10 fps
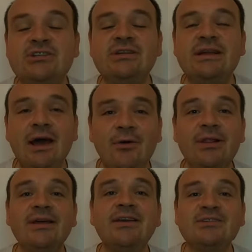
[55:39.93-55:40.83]
now
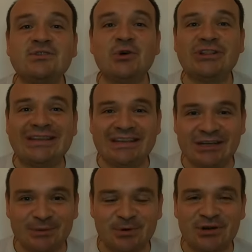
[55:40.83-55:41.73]
like Scotty
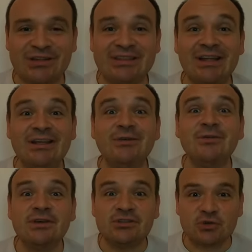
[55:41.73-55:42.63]
Kilmer telling you
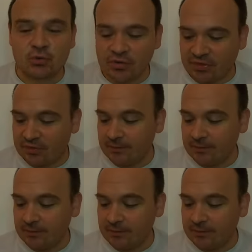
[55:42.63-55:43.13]
the truth.